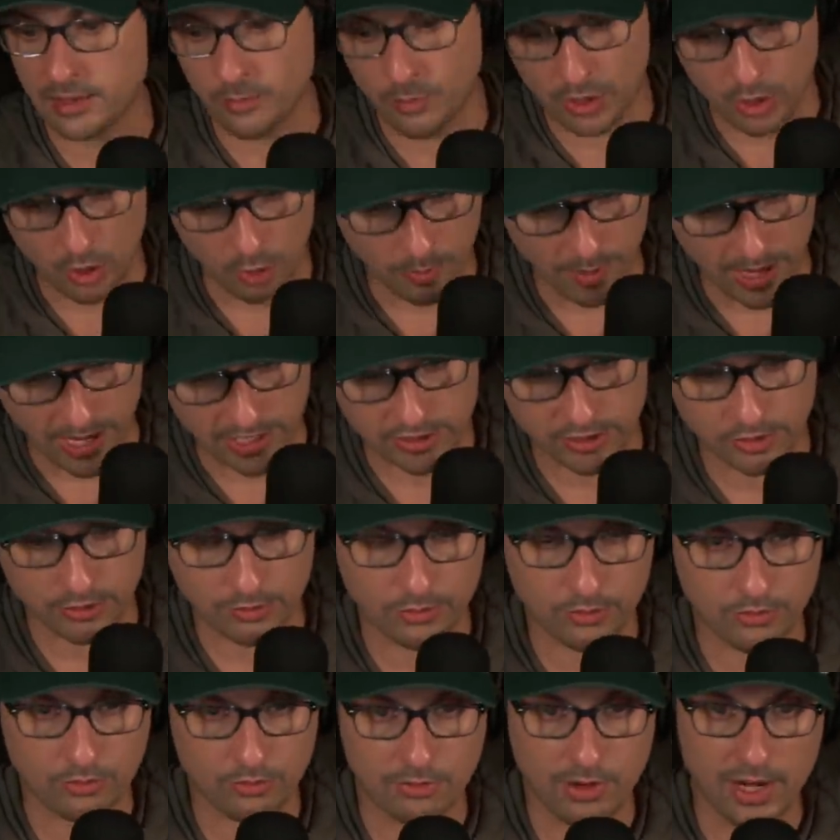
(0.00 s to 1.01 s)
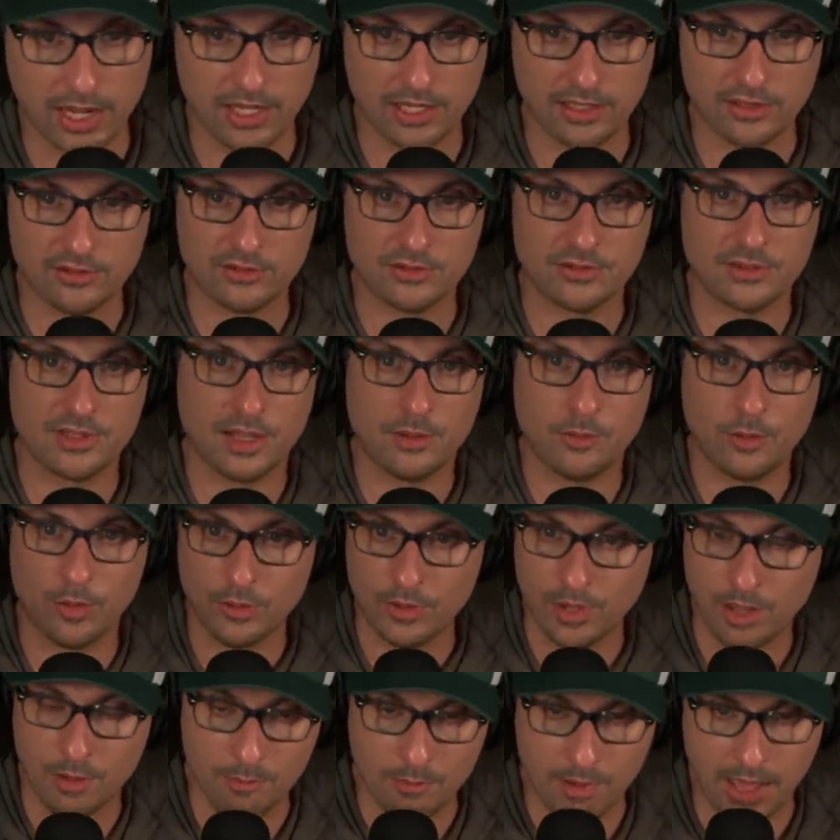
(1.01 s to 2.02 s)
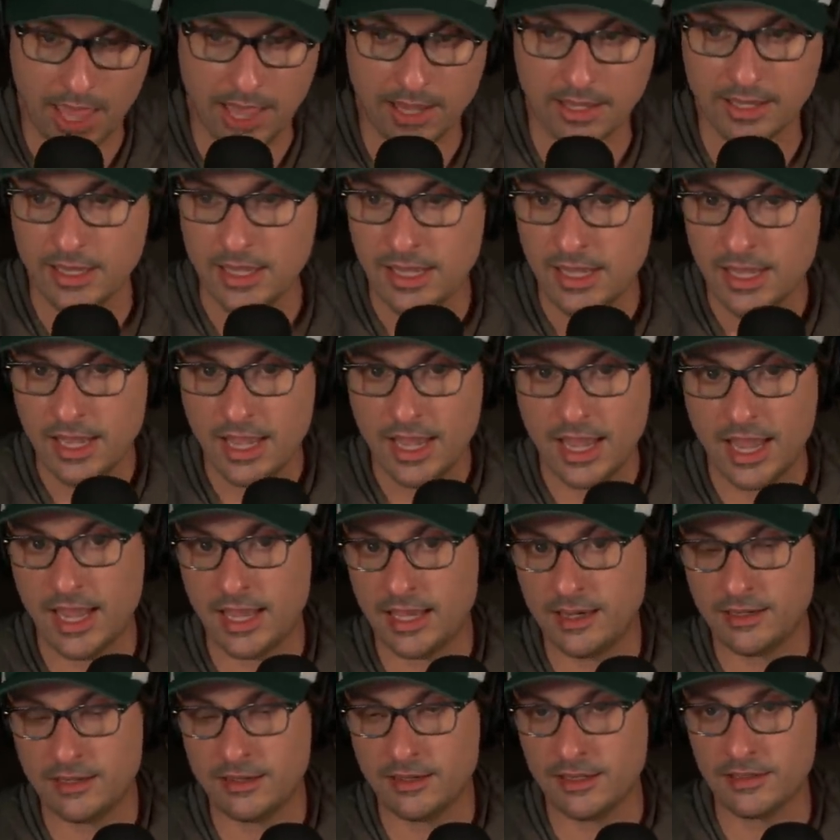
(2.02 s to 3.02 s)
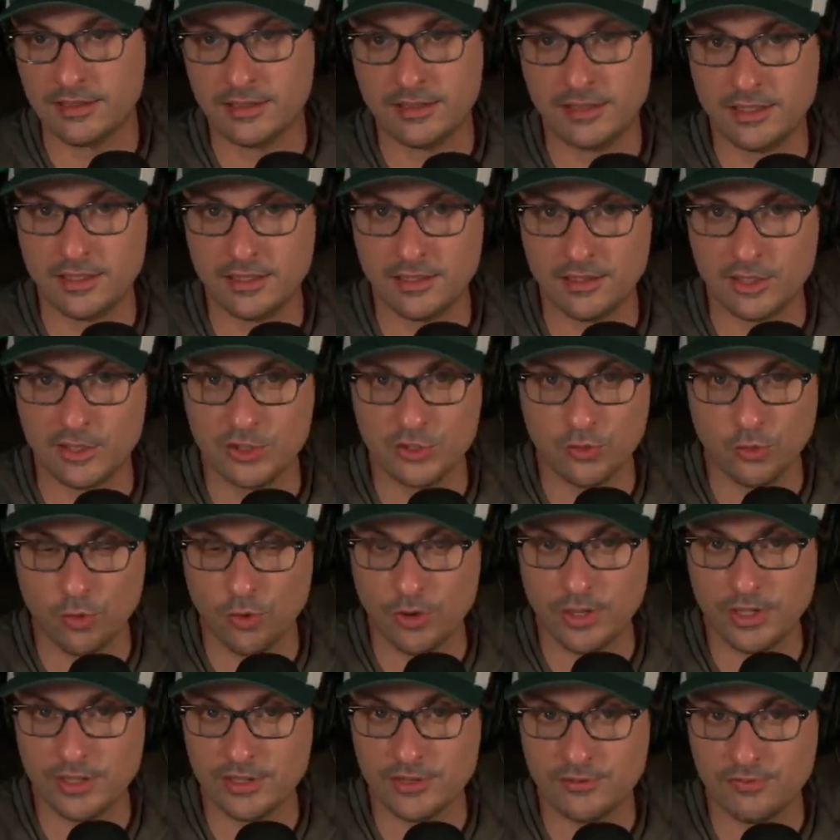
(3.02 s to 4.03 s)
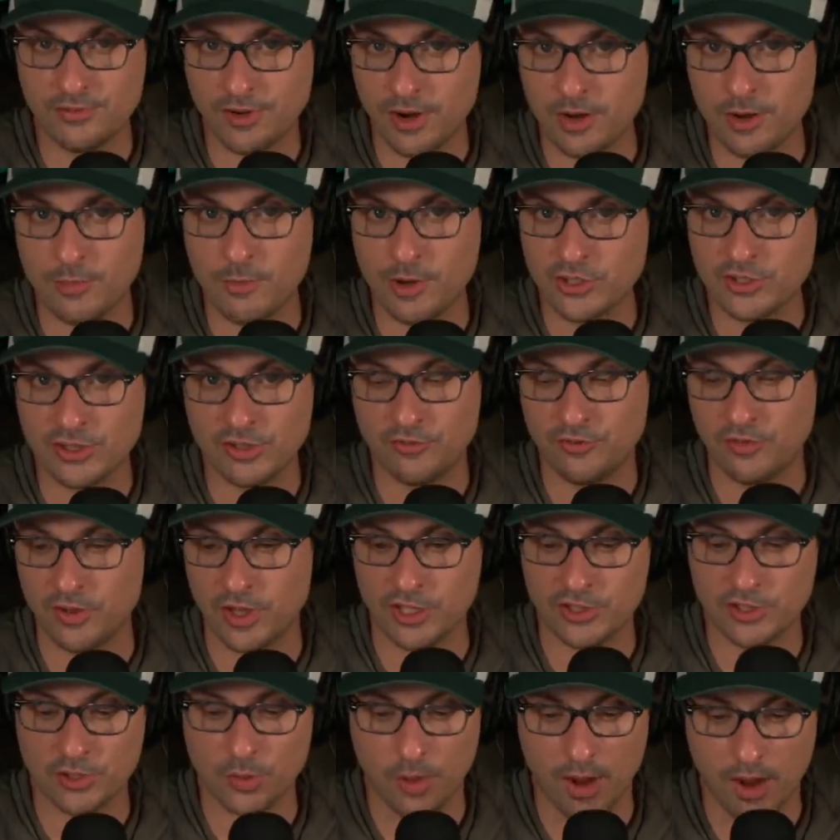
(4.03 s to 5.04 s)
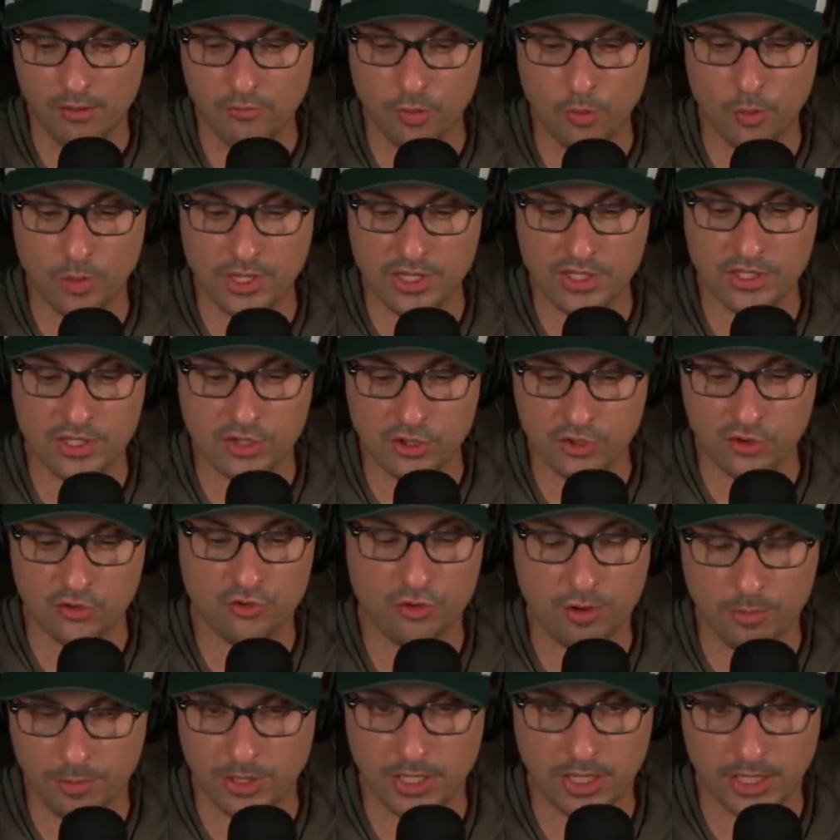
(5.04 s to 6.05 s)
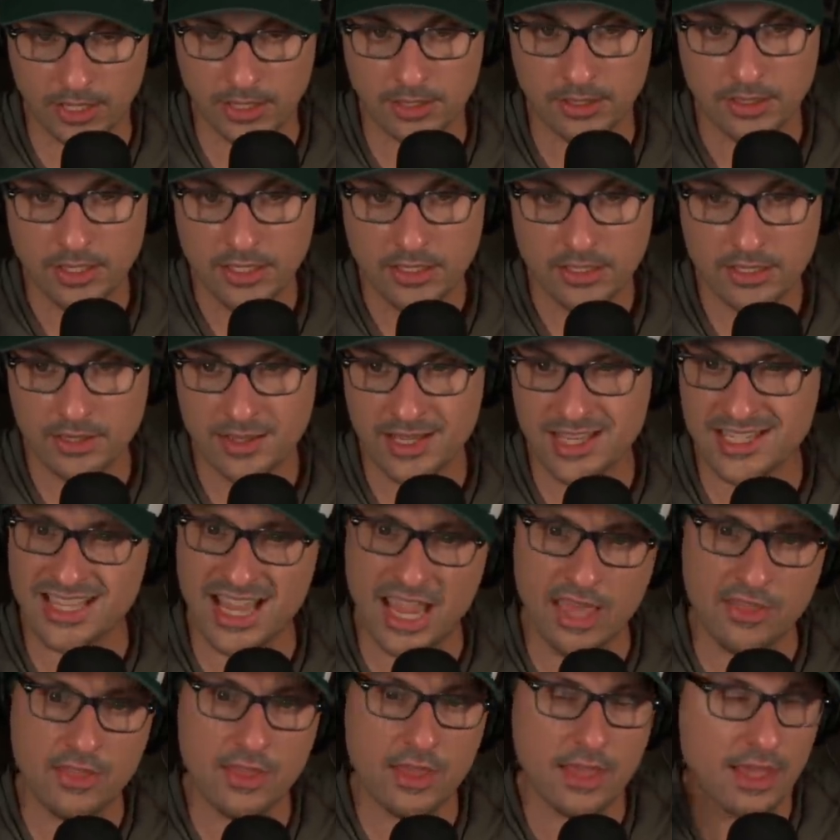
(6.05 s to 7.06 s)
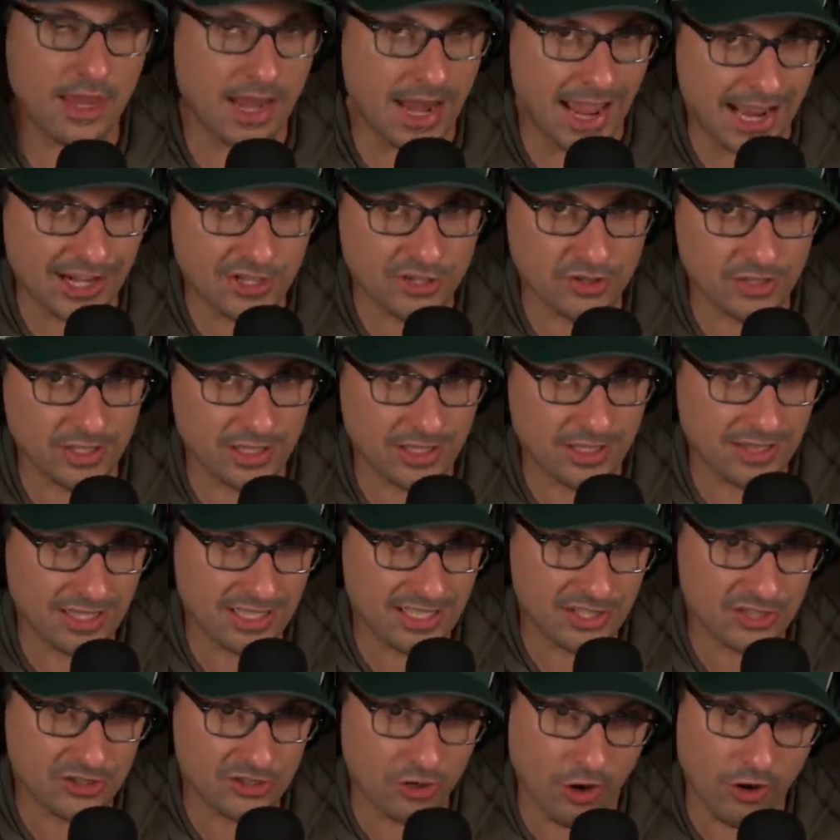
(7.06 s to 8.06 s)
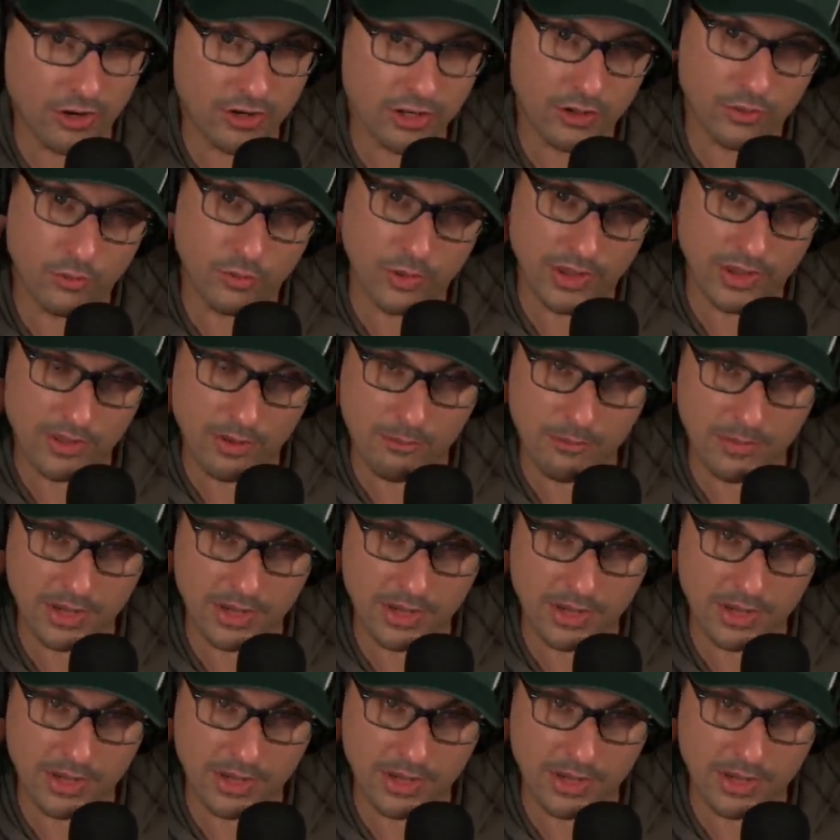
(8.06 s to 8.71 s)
Then we go back to the writing table, come back, and this, the the story is very much in flux. So everyone is contributing to this, and and actually this started with a